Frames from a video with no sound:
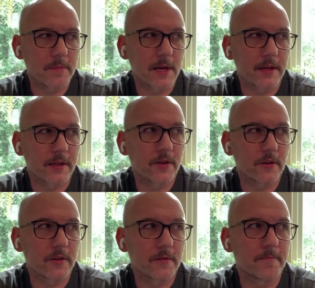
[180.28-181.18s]
upon a
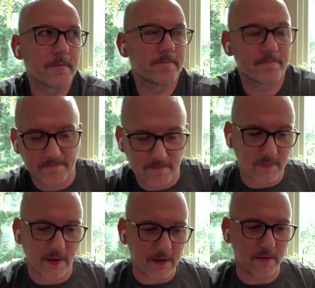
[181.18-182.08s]
total
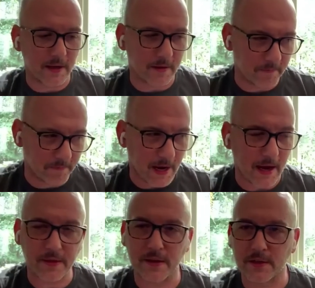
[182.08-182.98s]
like
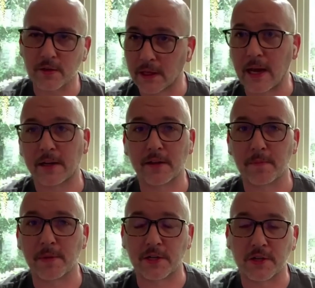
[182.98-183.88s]
path until we locked the
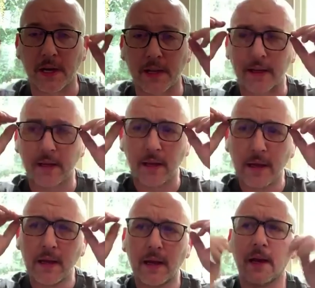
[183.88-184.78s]
picture at it.
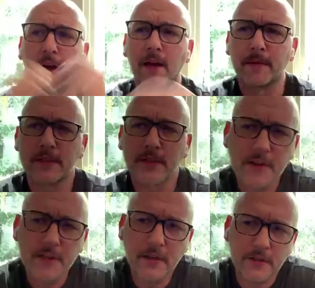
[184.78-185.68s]
Because
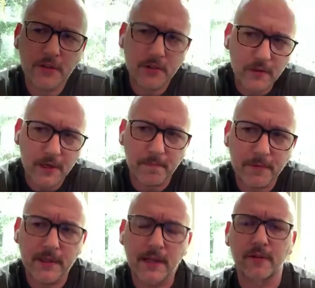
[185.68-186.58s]
obviously on a
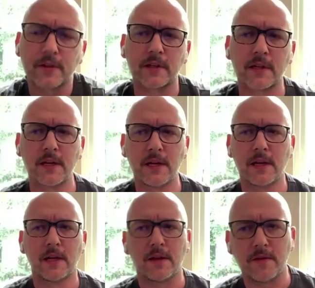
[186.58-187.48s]
script level,
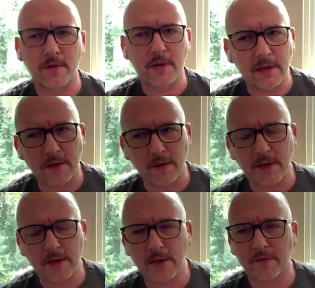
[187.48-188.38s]
you're
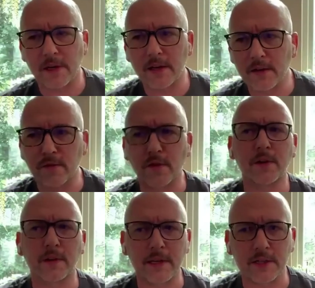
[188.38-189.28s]
kind of
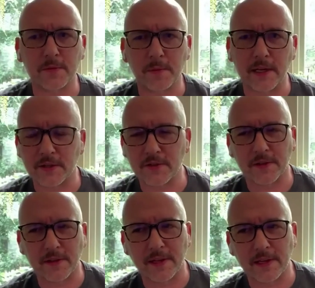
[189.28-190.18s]
inadvertently explaining
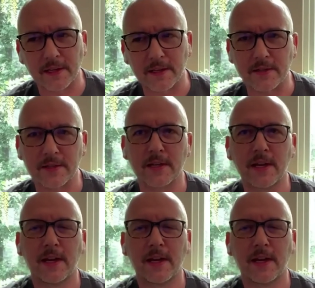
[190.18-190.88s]
certain things